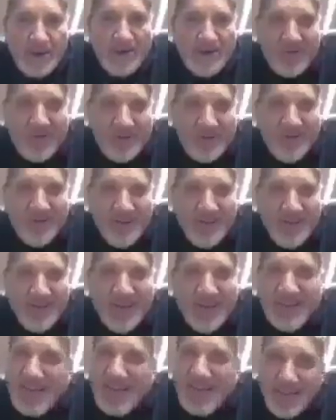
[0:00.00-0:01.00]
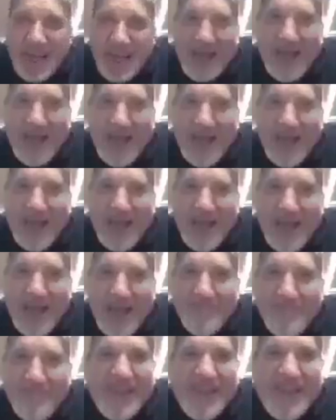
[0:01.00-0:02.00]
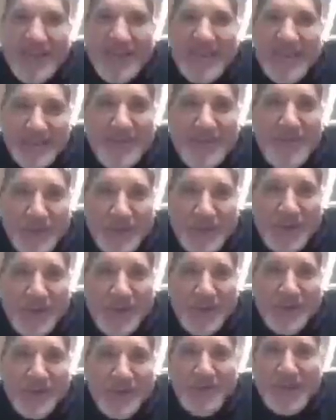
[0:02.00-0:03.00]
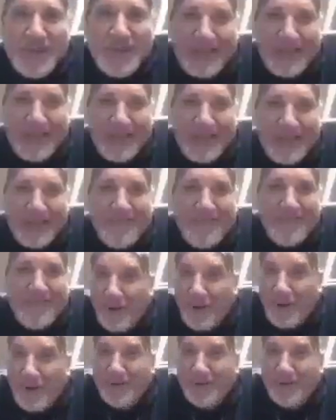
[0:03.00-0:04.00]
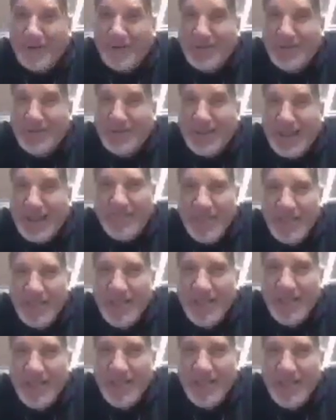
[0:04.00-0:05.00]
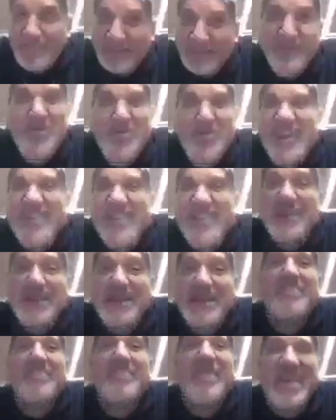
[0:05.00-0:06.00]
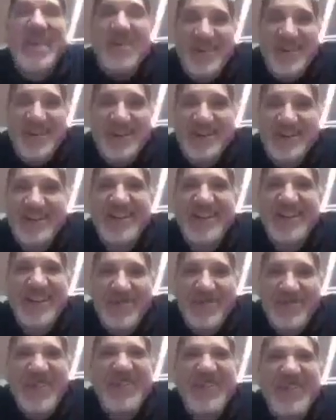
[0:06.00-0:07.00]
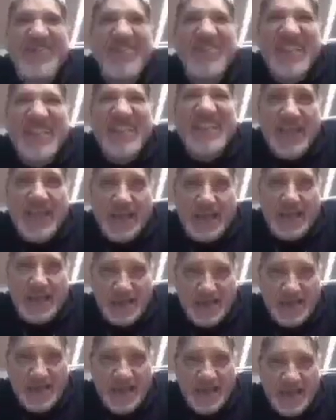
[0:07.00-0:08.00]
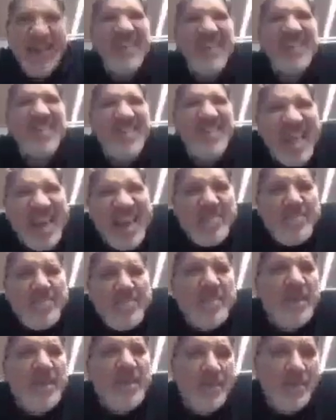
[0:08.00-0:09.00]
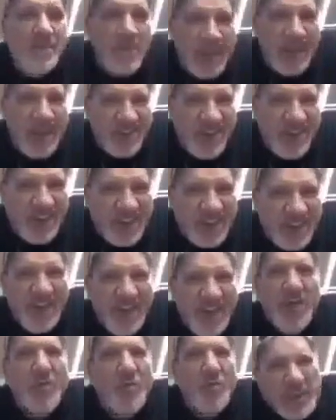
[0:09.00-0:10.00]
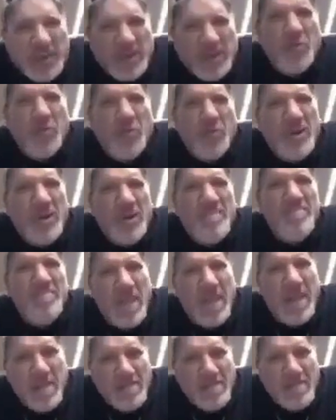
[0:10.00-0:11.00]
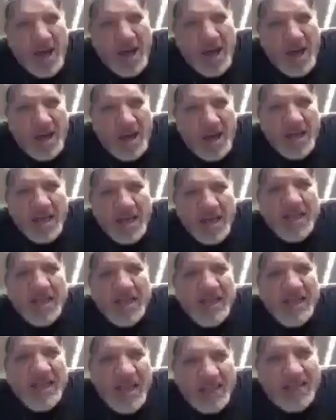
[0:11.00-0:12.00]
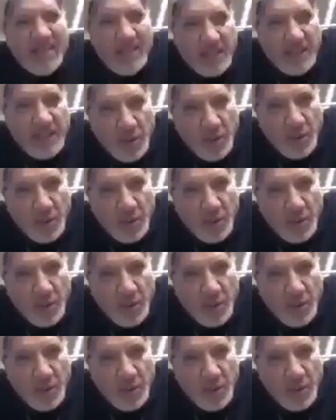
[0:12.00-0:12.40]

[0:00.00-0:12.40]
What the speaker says: you know, and I'm planning to be on this planet for a long time. But, you know, send me a message in 50 years. Send me a message when you remember that